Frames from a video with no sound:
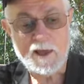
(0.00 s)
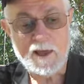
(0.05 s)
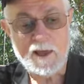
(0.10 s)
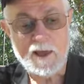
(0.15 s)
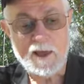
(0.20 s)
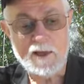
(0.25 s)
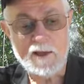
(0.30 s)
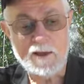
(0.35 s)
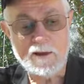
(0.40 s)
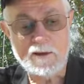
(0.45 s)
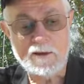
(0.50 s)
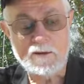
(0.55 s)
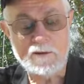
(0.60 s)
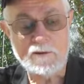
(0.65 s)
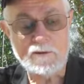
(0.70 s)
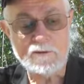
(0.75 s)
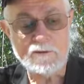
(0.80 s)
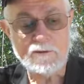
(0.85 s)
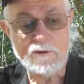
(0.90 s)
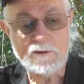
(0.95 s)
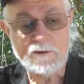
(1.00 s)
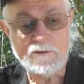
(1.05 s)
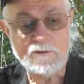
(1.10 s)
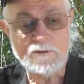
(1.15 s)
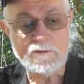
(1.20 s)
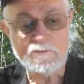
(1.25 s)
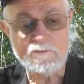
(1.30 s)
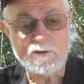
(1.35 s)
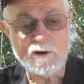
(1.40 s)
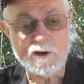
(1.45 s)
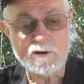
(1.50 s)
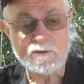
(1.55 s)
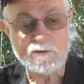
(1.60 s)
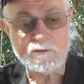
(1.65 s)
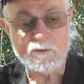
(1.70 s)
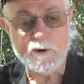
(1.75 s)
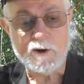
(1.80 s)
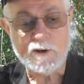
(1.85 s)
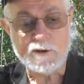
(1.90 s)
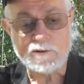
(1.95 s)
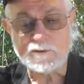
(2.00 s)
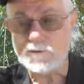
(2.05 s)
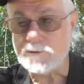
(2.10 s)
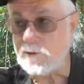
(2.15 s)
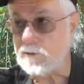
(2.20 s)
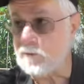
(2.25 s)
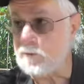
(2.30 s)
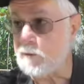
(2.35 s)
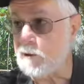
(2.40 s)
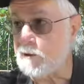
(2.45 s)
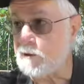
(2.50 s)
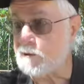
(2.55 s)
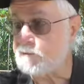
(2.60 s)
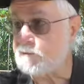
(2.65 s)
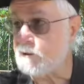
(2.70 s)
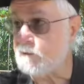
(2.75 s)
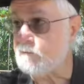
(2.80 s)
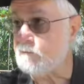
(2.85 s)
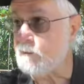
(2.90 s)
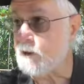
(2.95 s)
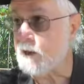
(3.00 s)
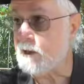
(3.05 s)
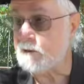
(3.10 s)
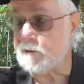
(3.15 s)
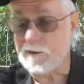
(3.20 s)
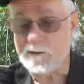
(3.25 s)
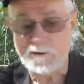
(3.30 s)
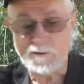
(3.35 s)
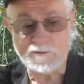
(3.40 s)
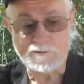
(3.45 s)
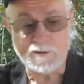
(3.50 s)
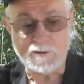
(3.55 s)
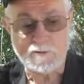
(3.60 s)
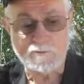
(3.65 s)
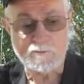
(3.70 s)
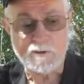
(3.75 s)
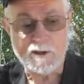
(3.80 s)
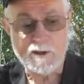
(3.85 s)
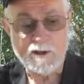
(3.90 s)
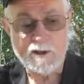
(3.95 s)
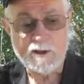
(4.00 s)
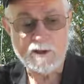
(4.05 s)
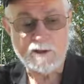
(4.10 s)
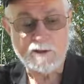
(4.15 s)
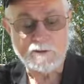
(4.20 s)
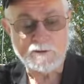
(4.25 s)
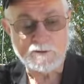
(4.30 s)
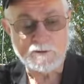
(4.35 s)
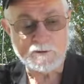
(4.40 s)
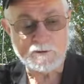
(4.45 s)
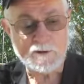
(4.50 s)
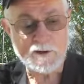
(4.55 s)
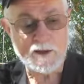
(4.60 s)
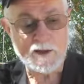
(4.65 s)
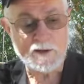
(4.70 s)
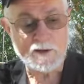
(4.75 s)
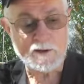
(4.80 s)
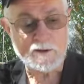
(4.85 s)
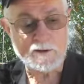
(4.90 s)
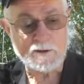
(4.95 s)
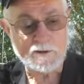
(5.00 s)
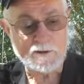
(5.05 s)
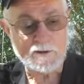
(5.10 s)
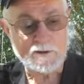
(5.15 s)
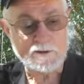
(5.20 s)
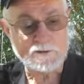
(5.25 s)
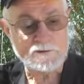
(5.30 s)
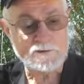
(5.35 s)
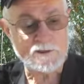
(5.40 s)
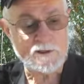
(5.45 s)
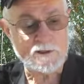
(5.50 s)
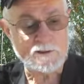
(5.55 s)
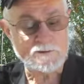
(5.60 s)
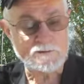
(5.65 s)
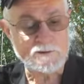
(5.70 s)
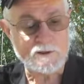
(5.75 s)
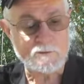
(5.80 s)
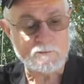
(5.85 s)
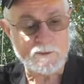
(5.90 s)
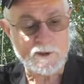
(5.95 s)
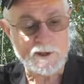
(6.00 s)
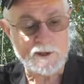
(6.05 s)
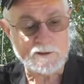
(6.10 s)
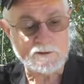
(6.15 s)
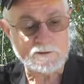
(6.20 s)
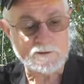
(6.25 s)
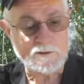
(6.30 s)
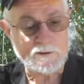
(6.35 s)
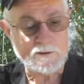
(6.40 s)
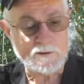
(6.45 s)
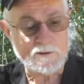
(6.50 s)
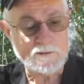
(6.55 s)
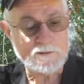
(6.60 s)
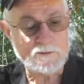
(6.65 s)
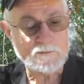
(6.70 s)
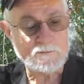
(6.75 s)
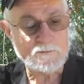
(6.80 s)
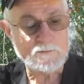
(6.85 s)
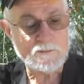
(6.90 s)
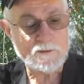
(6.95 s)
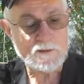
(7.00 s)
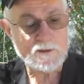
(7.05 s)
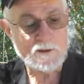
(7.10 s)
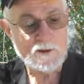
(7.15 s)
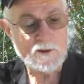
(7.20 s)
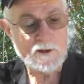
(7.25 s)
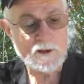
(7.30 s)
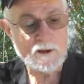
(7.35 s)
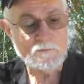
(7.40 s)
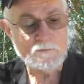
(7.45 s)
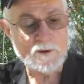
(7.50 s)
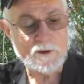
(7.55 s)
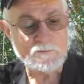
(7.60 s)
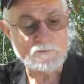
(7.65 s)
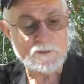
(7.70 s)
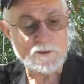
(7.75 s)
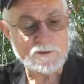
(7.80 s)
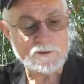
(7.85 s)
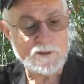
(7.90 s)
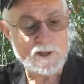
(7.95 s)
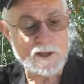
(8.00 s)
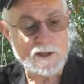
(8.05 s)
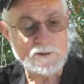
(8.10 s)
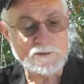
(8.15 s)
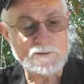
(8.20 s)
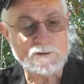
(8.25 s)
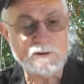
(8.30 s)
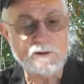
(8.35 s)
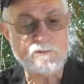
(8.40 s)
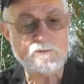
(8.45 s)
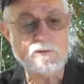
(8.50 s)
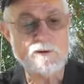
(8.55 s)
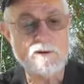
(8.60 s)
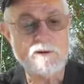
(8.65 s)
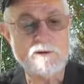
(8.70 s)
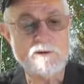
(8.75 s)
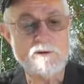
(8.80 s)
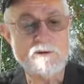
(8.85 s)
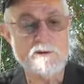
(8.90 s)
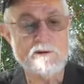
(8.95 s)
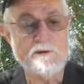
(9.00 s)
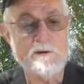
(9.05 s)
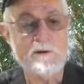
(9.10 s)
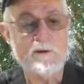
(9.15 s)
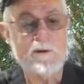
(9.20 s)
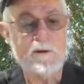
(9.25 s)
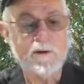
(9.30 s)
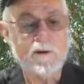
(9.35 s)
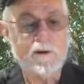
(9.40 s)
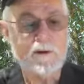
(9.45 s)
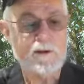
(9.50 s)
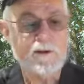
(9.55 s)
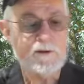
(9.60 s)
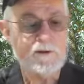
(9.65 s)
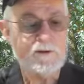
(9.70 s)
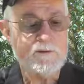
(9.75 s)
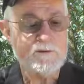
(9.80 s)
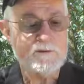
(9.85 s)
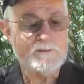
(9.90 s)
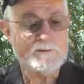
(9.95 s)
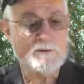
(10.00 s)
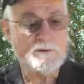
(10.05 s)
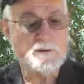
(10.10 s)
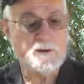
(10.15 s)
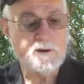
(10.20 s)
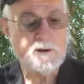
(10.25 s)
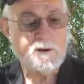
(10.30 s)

and you've got quite a surplus of magnesium in your cation exchange capacity. But potassium here is